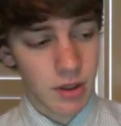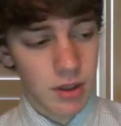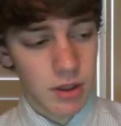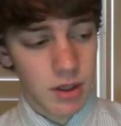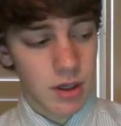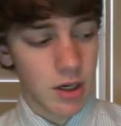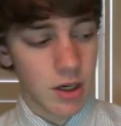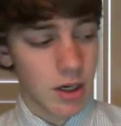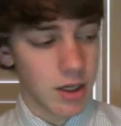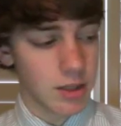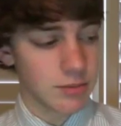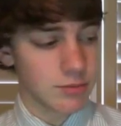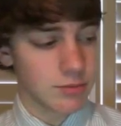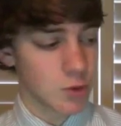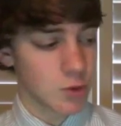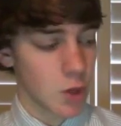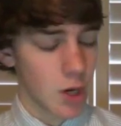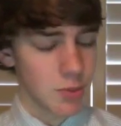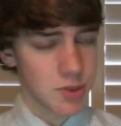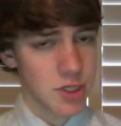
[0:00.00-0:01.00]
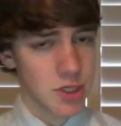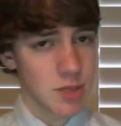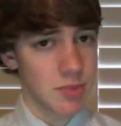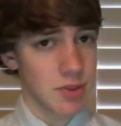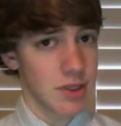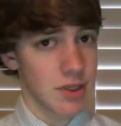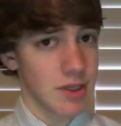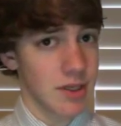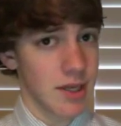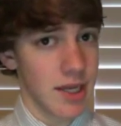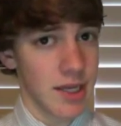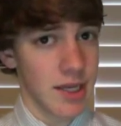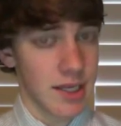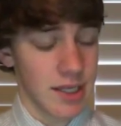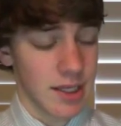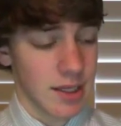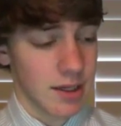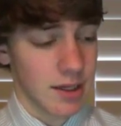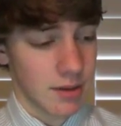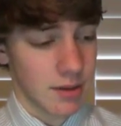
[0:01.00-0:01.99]
Drop shipping,
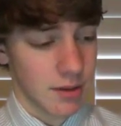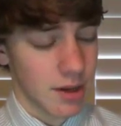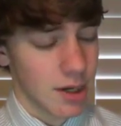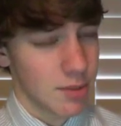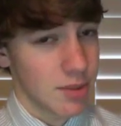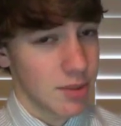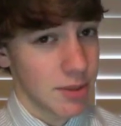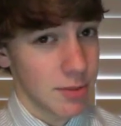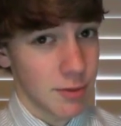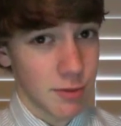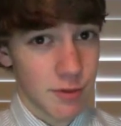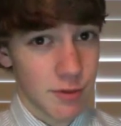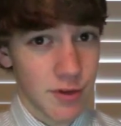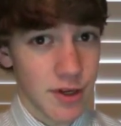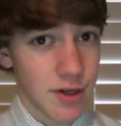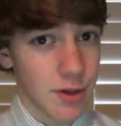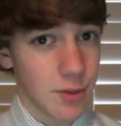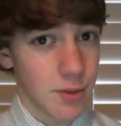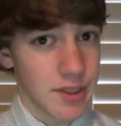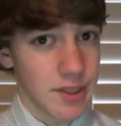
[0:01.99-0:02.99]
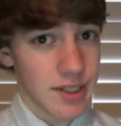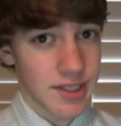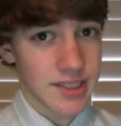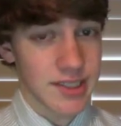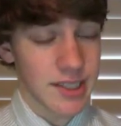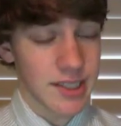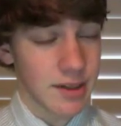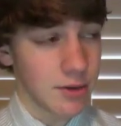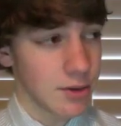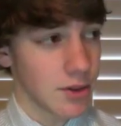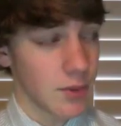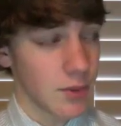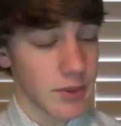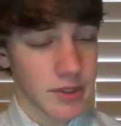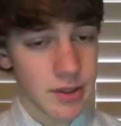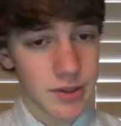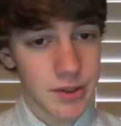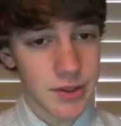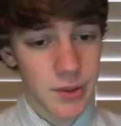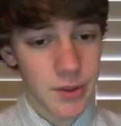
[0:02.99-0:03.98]
a lot of people fail with it because they don't know what
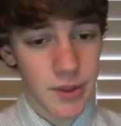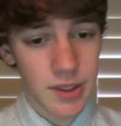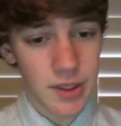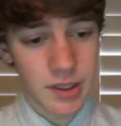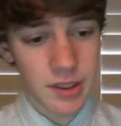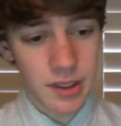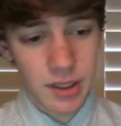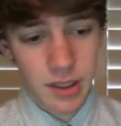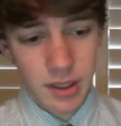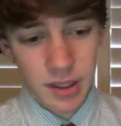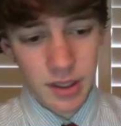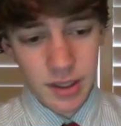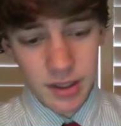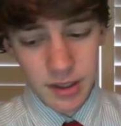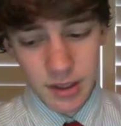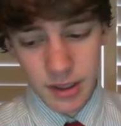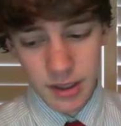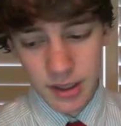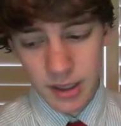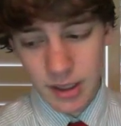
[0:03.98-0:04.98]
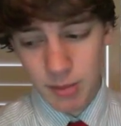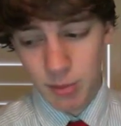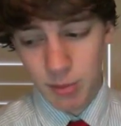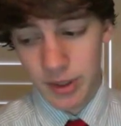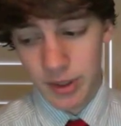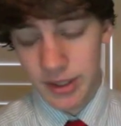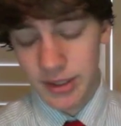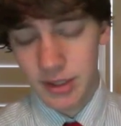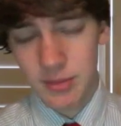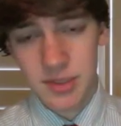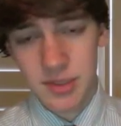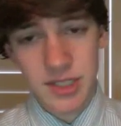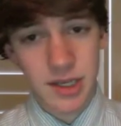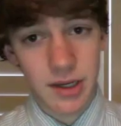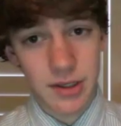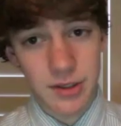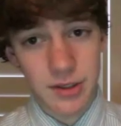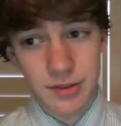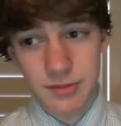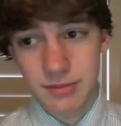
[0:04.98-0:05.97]
they're doing. But let me tell
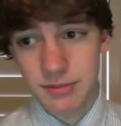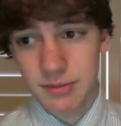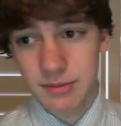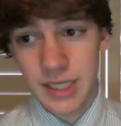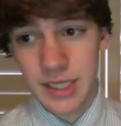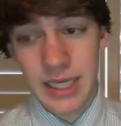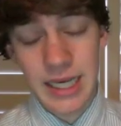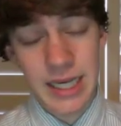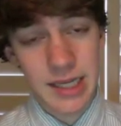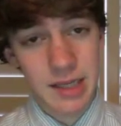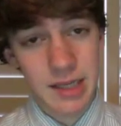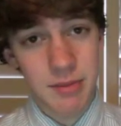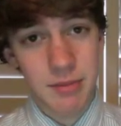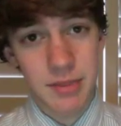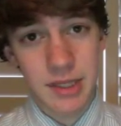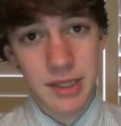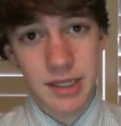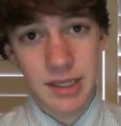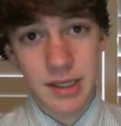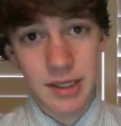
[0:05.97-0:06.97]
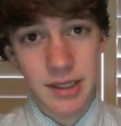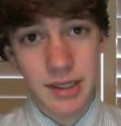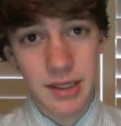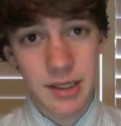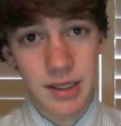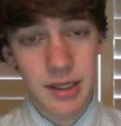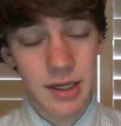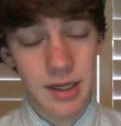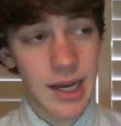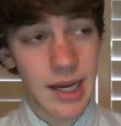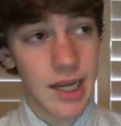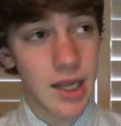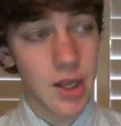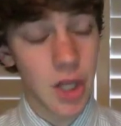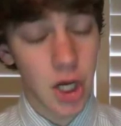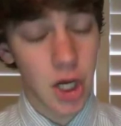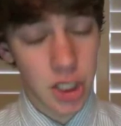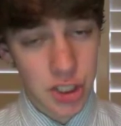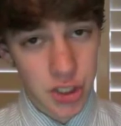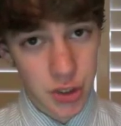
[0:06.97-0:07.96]
you, it can be a
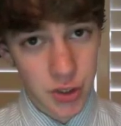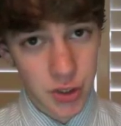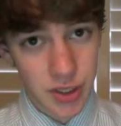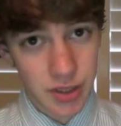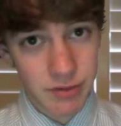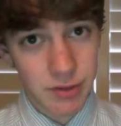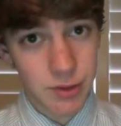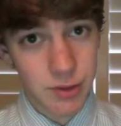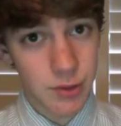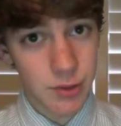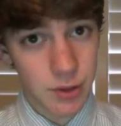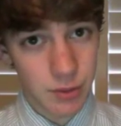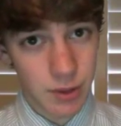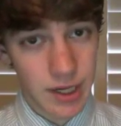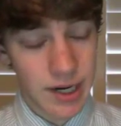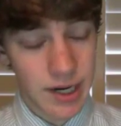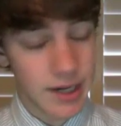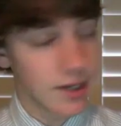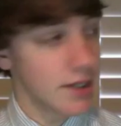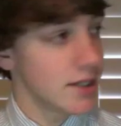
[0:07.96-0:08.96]
luxury if you do it right.